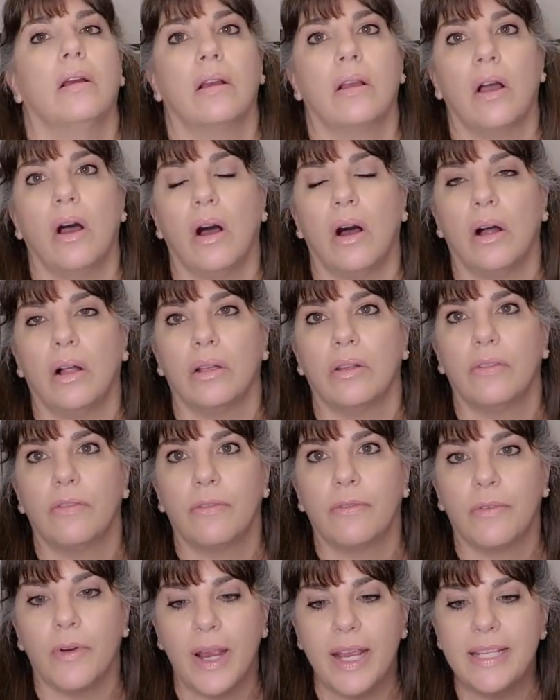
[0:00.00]
called
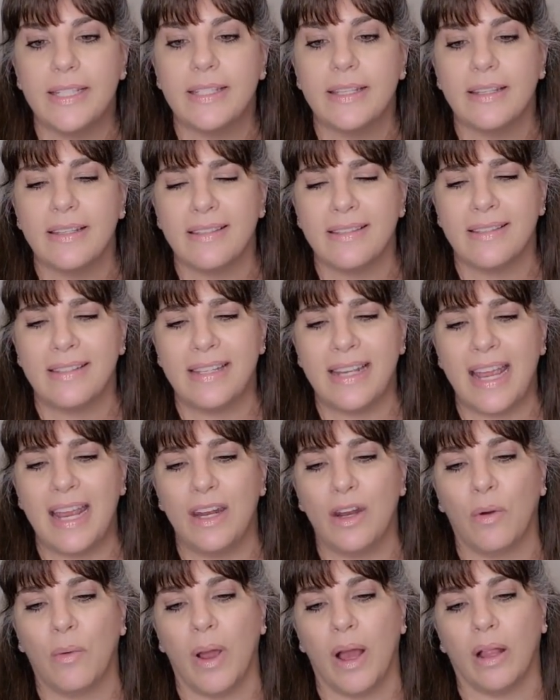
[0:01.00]
Phrases de
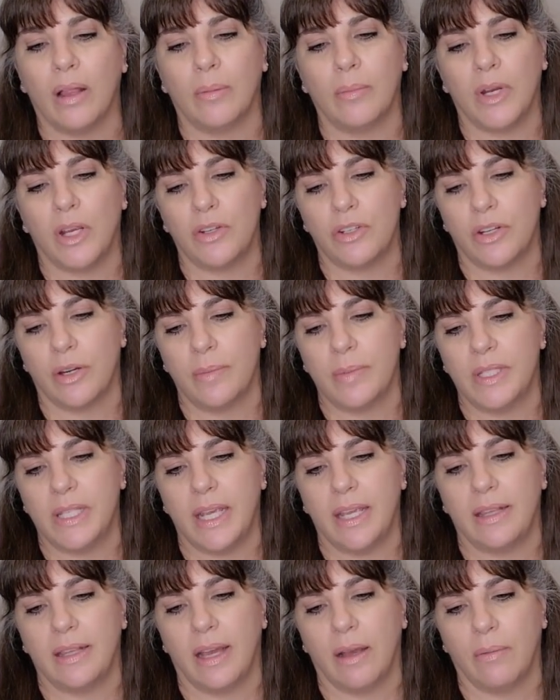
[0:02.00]
Noël. I'm not sure I'm
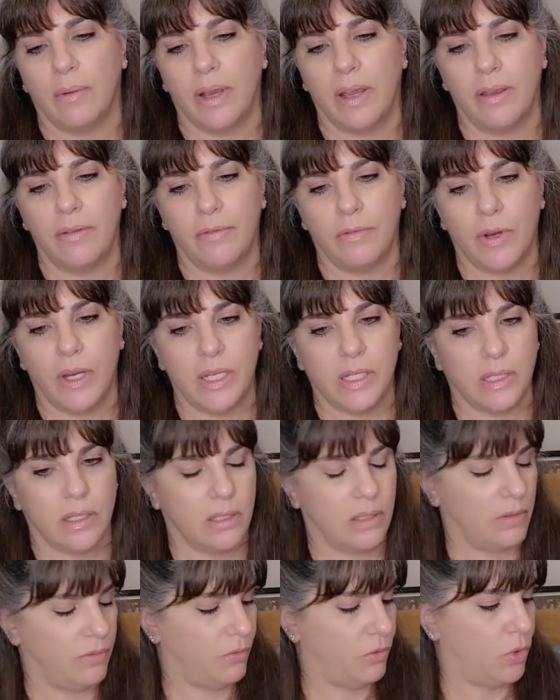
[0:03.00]
saying that right.
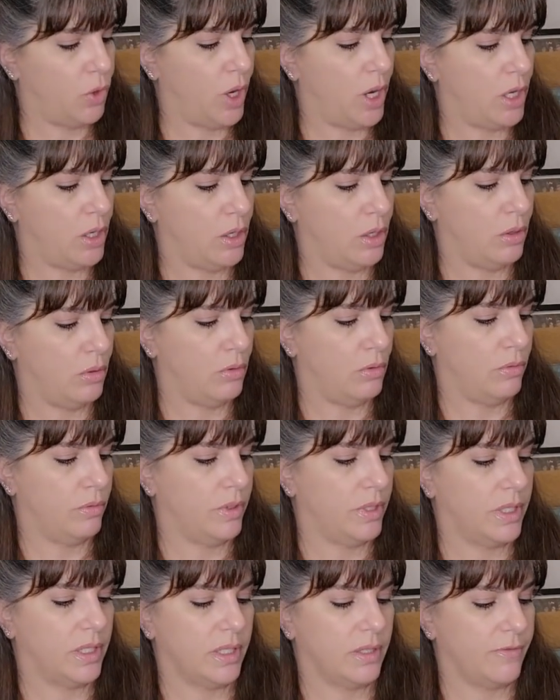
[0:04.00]
Phrases for
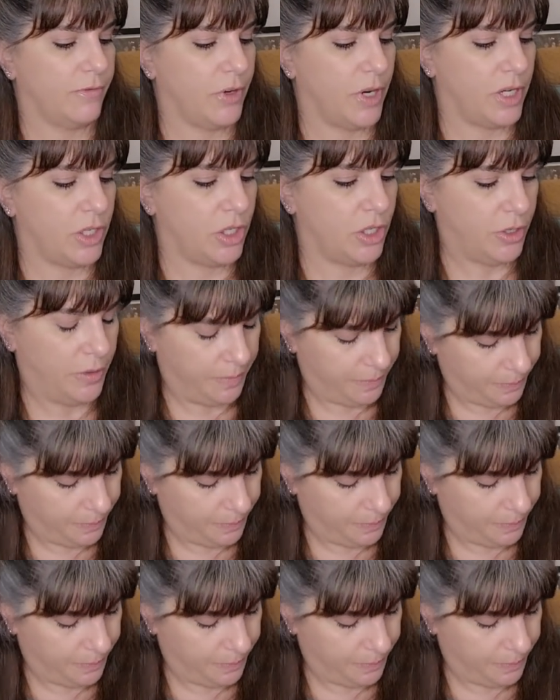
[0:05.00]
French.